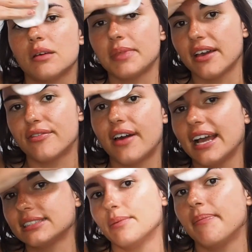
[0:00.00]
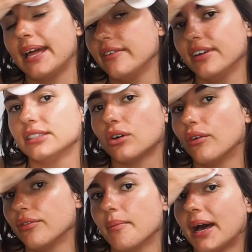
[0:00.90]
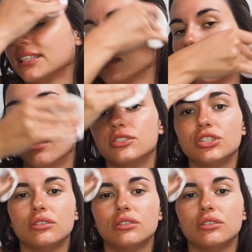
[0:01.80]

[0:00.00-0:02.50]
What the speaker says: the effects and benefits of the massage.